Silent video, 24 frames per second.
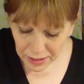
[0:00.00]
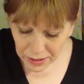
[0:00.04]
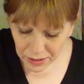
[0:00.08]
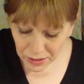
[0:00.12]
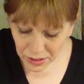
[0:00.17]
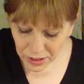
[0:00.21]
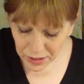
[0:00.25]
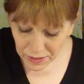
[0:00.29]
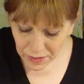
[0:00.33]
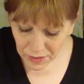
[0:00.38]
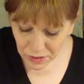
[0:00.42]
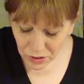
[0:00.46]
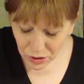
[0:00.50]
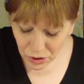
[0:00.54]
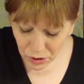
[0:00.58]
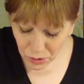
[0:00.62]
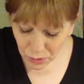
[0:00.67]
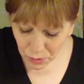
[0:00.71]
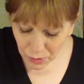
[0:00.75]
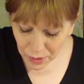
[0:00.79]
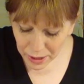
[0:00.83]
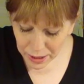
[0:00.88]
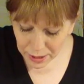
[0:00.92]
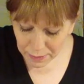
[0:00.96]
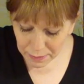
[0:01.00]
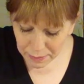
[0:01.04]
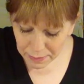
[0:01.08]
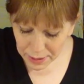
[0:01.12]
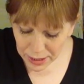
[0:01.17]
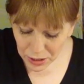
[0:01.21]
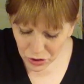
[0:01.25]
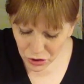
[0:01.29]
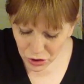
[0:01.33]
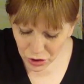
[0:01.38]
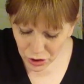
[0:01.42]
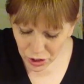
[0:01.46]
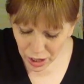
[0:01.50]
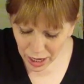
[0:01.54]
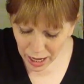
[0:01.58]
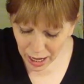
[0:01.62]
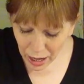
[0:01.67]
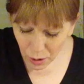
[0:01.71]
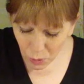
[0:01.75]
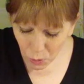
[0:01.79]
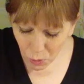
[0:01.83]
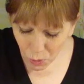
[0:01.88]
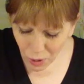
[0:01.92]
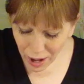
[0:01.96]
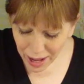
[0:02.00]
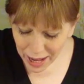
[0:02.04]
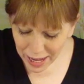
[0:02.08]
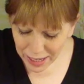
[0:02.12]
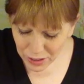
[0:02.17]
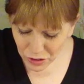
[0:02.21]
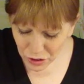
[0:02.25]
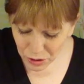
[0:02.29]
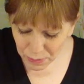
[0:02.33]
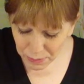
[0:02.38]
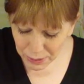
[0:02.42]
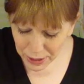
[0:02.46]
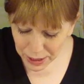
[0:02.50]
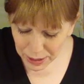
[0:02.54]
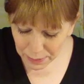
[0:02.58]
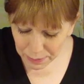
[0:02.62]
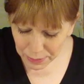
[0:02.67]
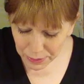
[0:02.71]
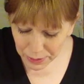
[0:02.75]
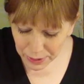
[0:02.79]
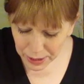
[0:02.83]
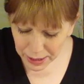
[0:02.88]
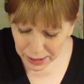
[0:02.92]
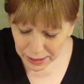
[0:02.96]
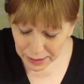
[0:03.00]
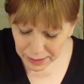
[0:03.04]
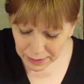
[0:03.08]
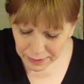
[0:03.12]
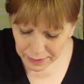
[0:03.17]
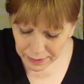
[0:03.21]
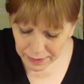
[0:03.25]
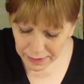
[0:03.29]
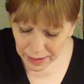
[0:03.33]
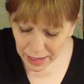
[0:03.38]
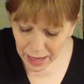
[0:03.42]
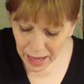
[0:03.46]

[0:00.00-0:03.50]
Just, you'll want to measure how wide your paper is.